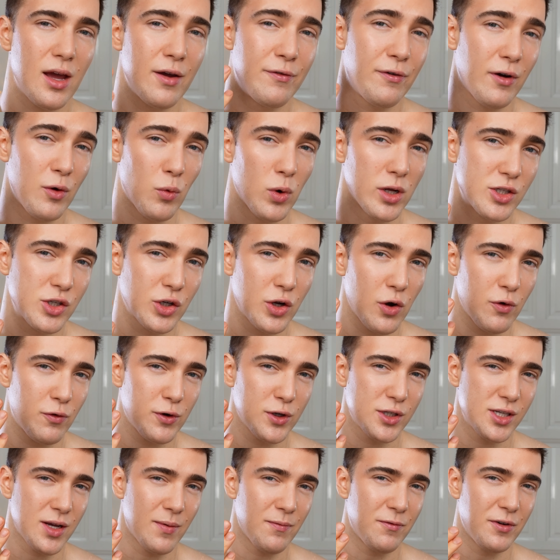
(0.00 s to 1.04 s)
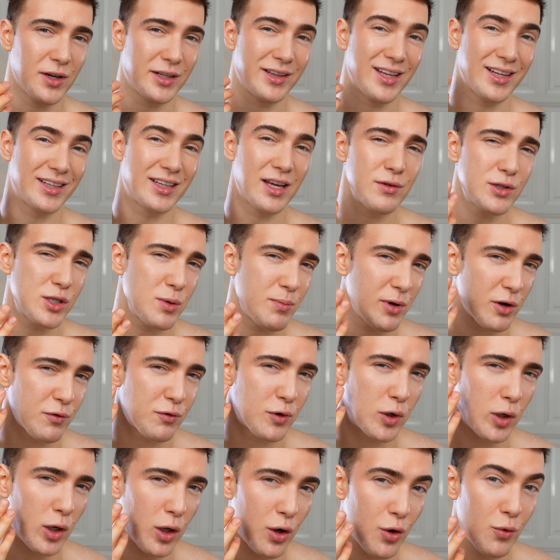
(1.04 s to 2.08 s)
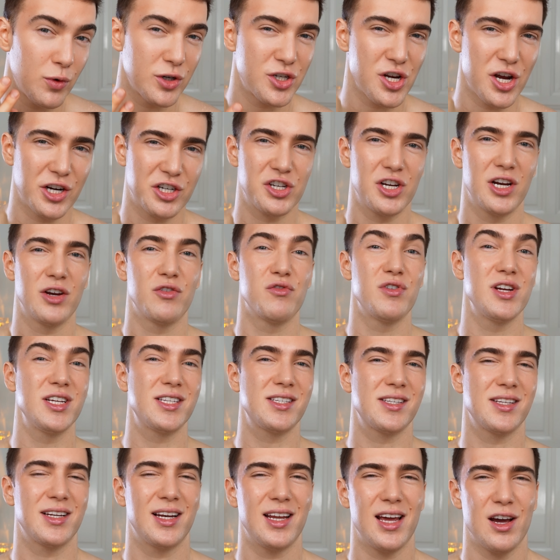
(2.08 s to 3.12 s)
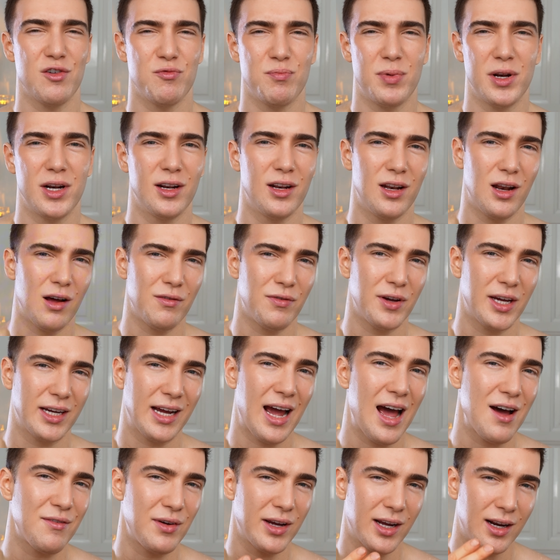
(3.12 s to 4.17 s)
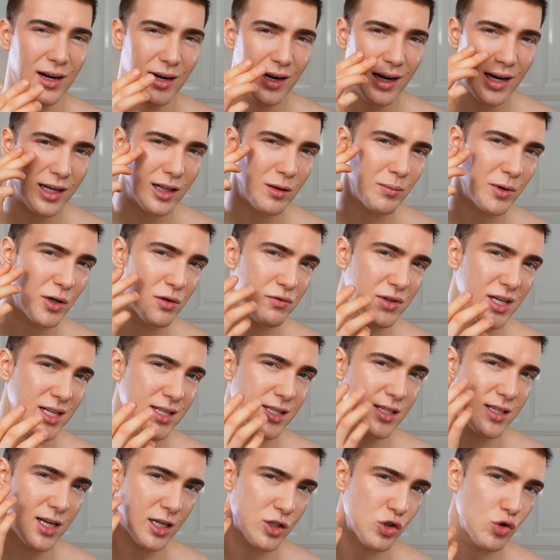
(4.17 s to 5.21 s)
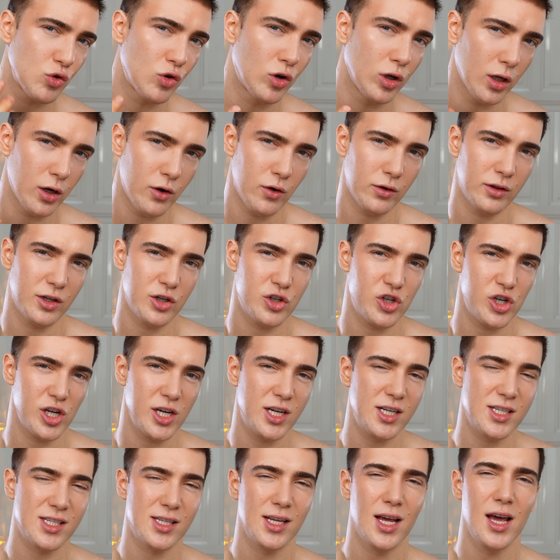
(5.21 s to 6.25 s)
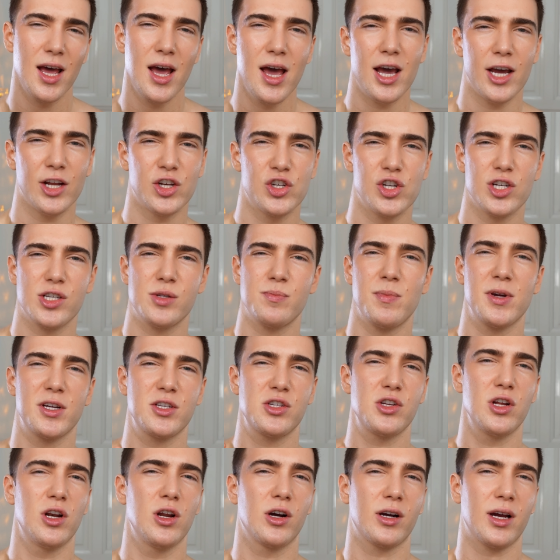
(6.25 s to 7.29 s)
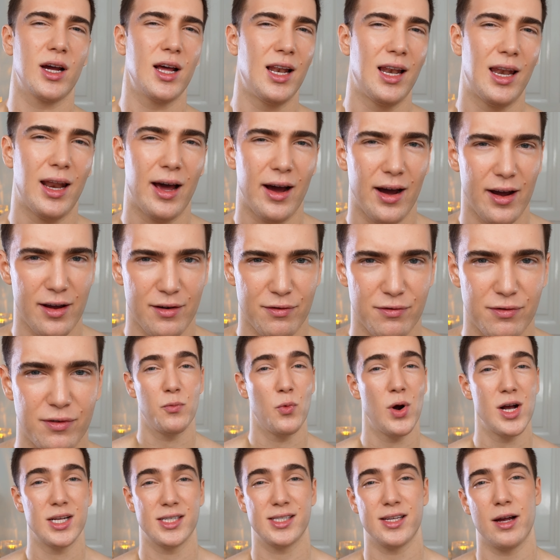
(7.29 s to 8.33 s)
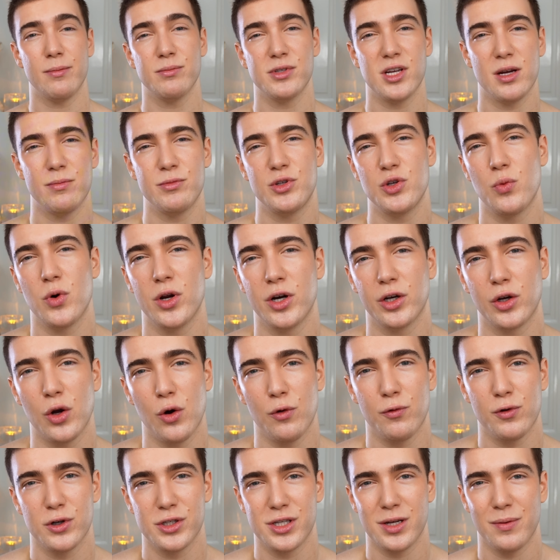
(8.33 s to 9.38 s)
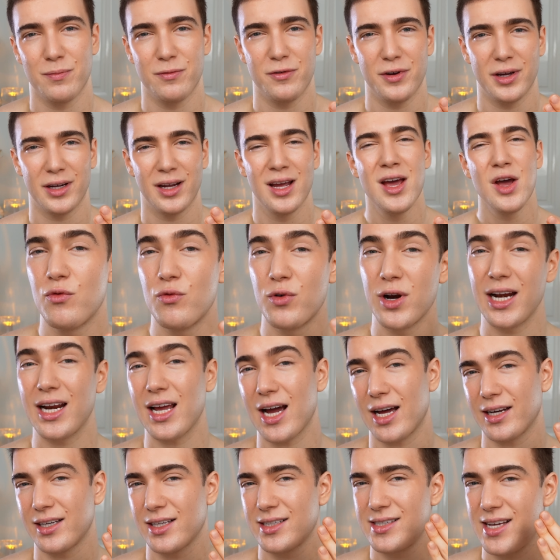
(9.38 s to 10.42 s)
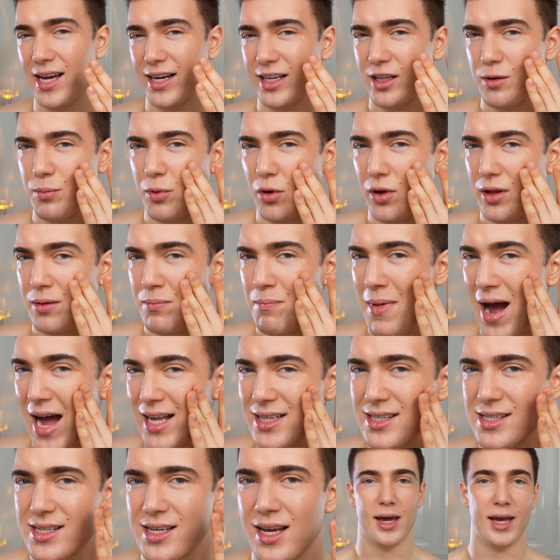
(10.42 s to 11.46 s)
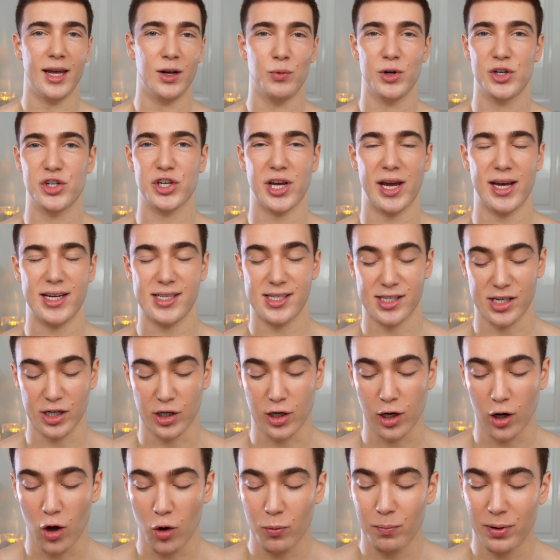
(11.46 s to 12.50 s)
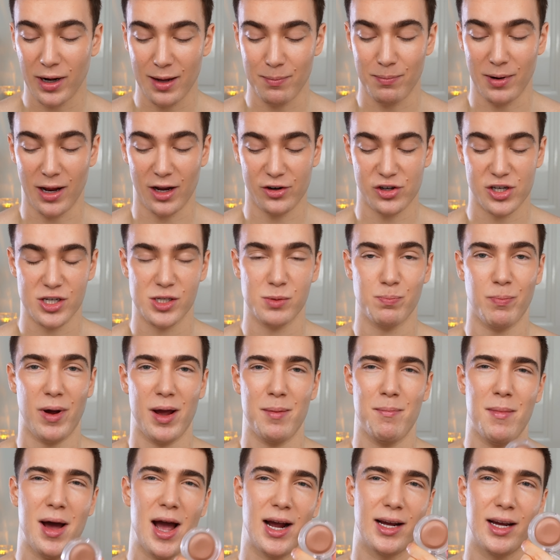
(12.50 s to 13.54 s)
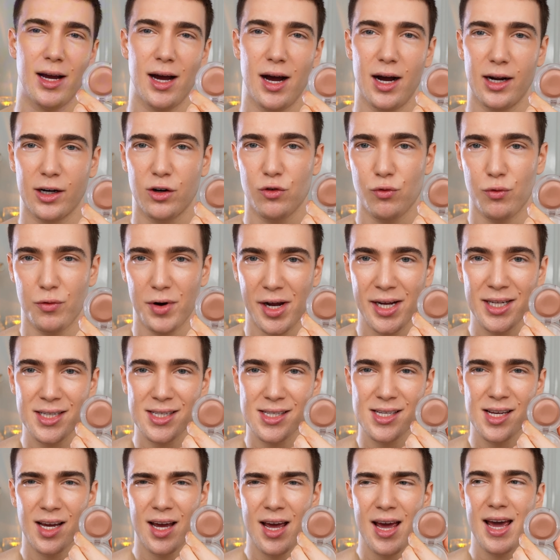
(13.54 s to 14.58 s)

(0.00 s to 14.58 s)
If I want to go for something that gives a bit of glow, which actually recently I've been loving, having a little bit of that subtle glow on the cheeks, it just makes you look alive. Whereas sometimes you want to go for something really undetectable and matte, in which case the Glow Play blushes by MAC are great.